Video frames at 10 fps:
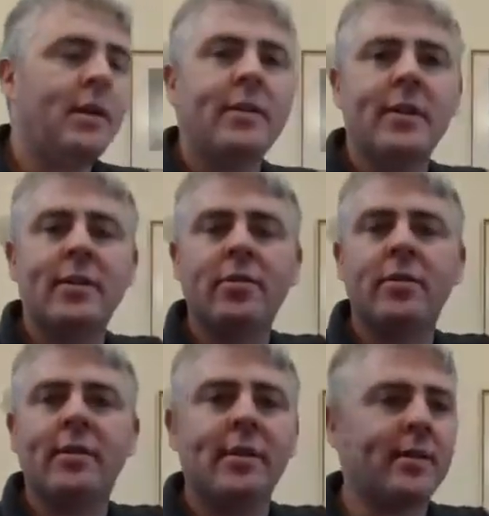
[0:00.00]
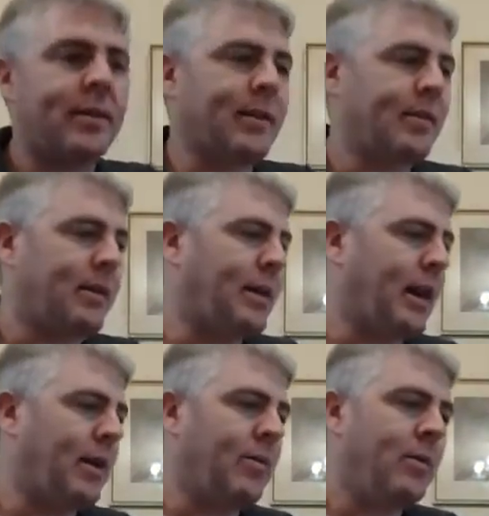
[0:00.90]
660 doesn't
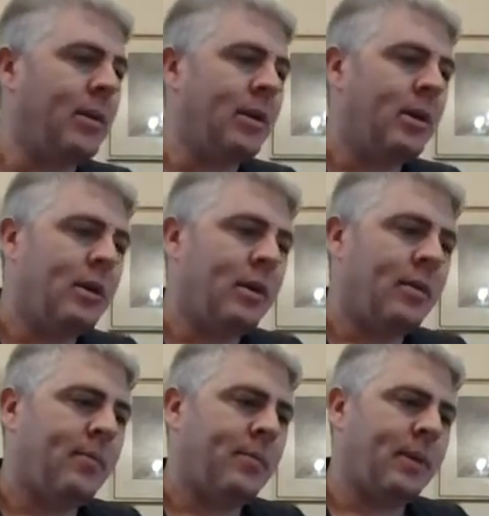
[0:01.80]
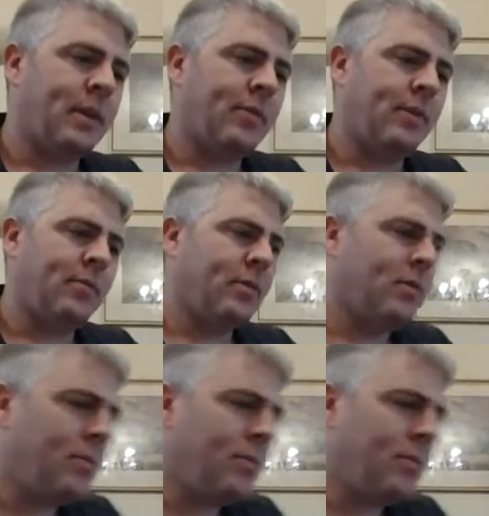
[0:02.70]
go. But then if you do